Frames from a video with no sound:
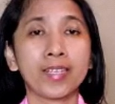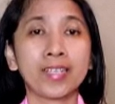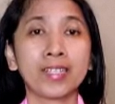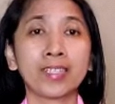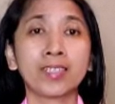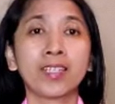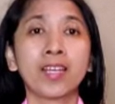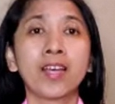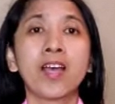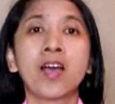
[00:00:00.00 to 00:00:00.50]

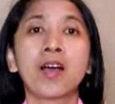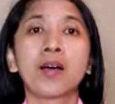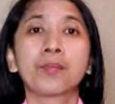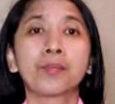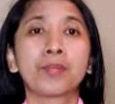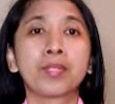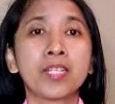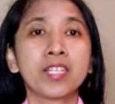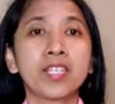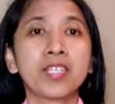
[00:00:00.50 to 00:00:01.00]
yet,
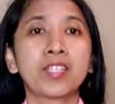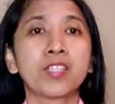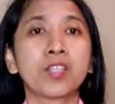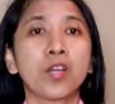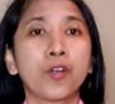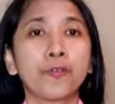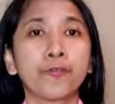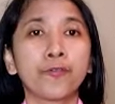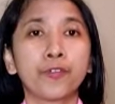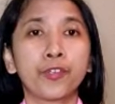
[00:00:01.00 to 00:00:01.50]
please
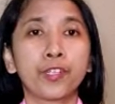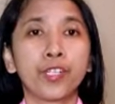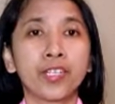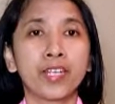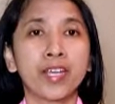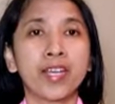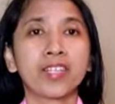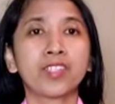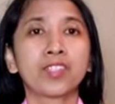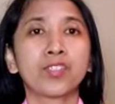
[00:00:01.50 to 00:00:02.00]
don't
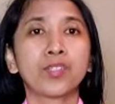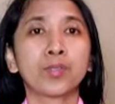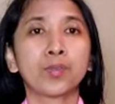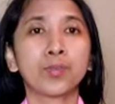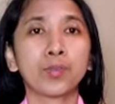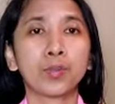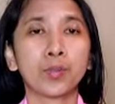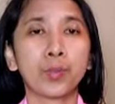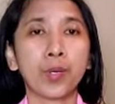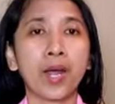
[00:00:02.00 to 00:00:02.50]
forget to
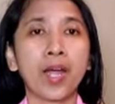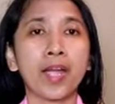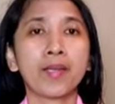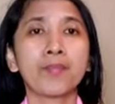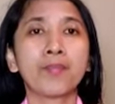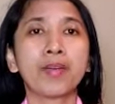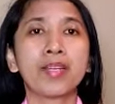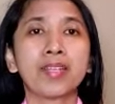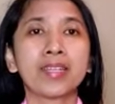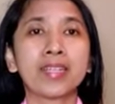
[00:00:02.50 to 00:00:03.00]

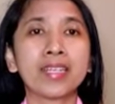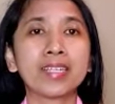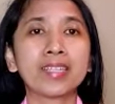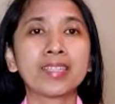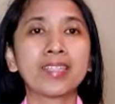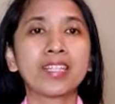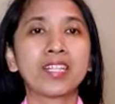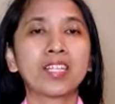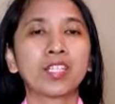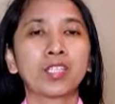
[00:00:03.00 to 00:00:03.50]
subscribe and
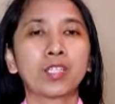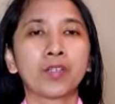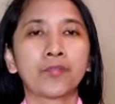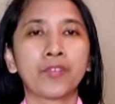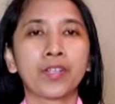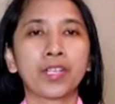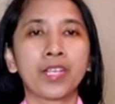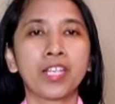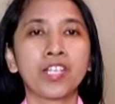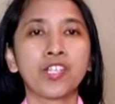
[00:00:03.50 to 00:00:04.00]
hit the
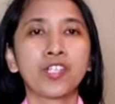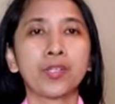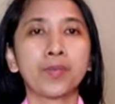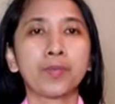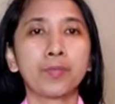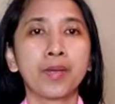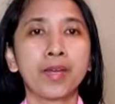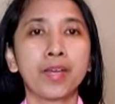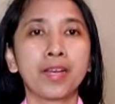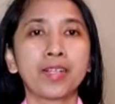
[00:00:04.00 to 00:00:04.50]

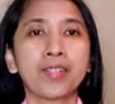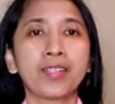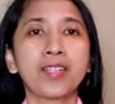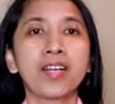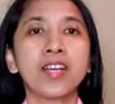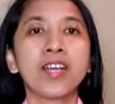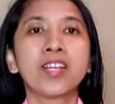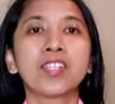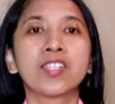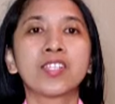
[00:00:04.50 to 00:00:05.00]
notification
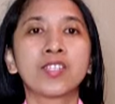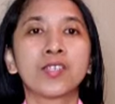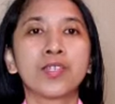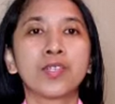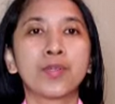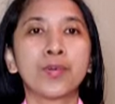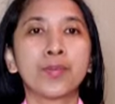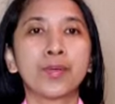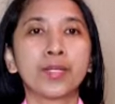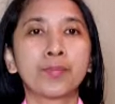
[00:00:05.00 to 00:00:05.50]
bell so
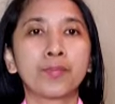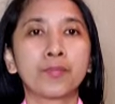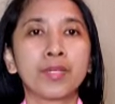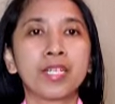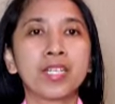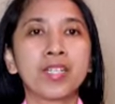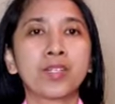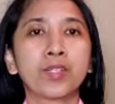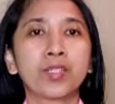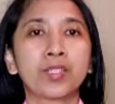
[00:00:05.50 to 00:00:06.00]
you will
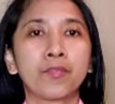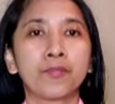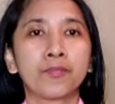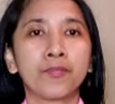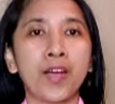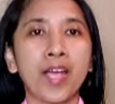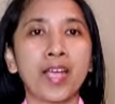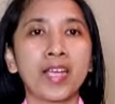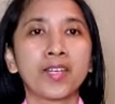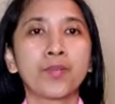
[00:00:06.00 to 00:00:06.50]
be
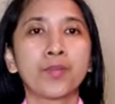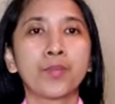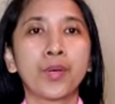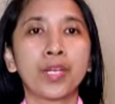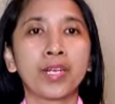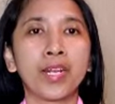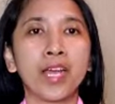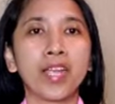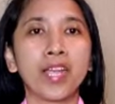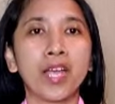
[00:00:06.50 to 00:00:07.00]
notified
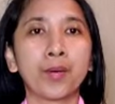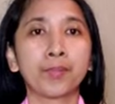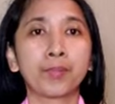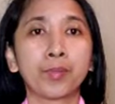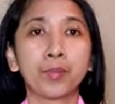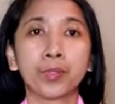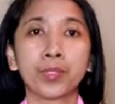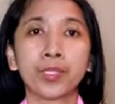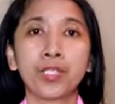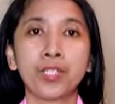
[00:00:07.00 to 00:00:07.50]
when I
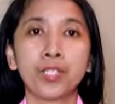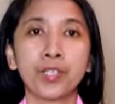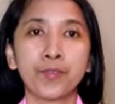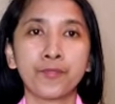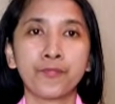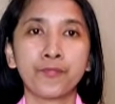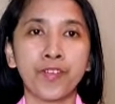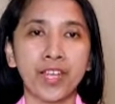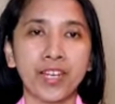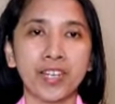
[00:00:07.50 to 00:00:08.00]
upload
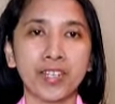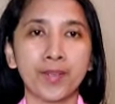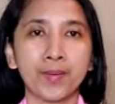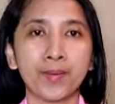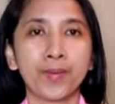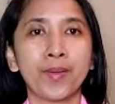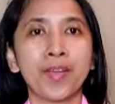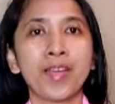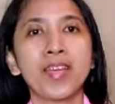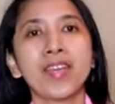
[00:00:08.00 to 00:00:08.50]
new
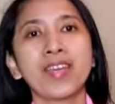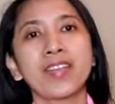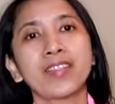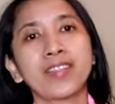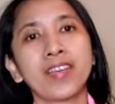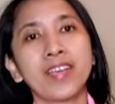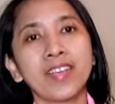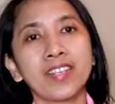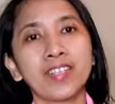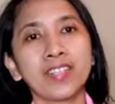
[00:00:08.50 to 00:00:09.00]
video.
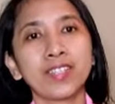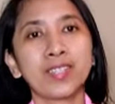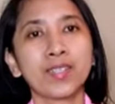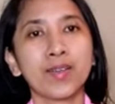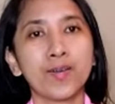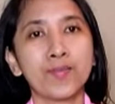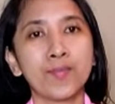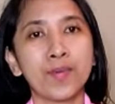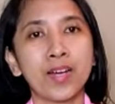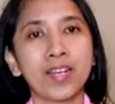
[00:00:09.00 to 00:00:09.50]
Thank you
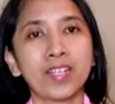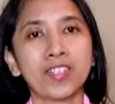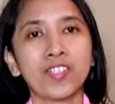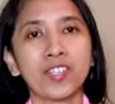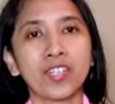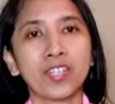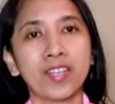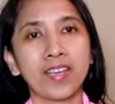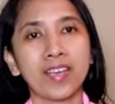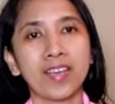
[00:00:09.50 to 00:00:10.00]
so
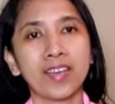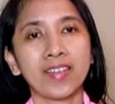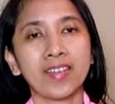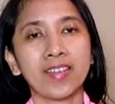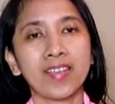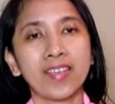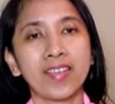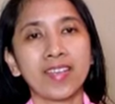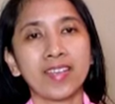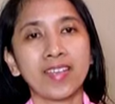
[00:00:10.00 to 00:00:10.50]
much
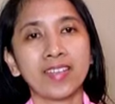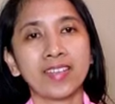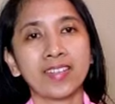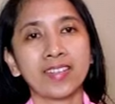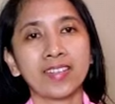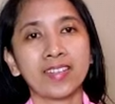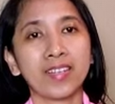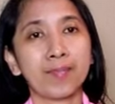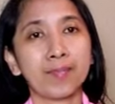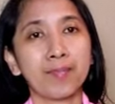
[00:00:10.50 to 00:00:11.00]
again,
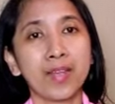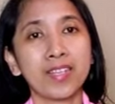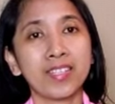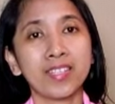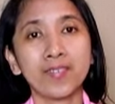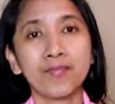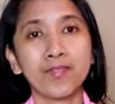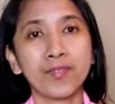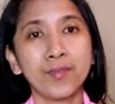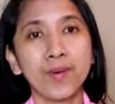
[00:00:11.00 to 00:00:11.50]
and God
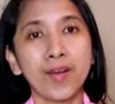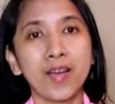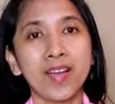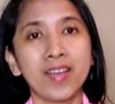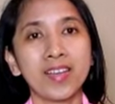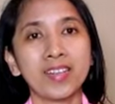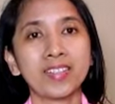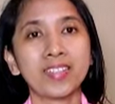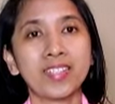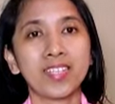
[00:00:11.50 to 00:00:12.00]
bless
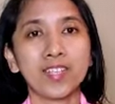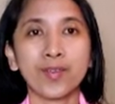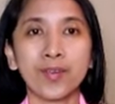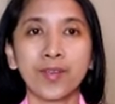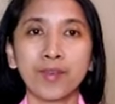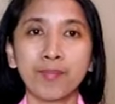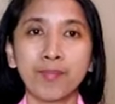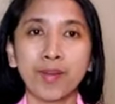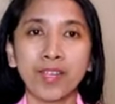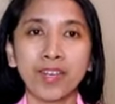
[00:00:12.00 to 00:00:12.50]
everyone. See
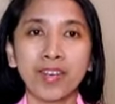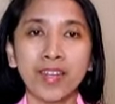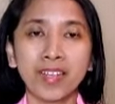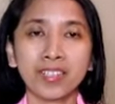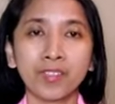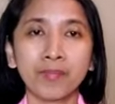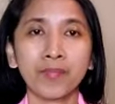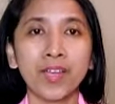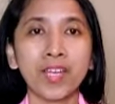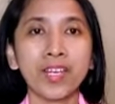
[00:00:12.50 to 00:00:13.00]
you in my
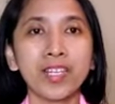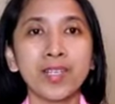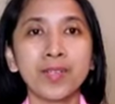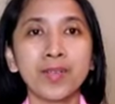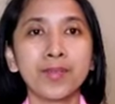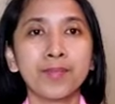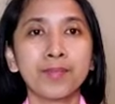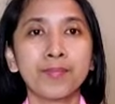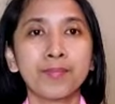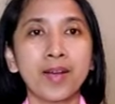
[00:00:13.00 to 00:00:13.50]
next
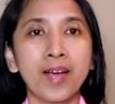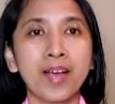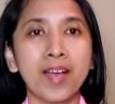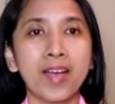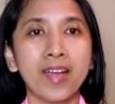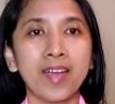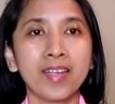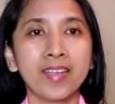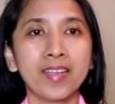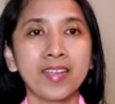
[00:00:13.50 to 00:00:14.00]
video.
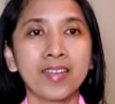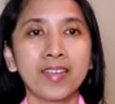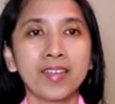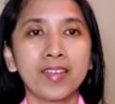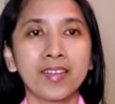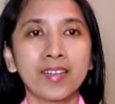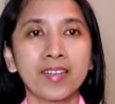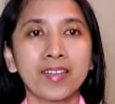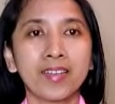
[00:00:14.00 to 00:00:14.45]
Bye!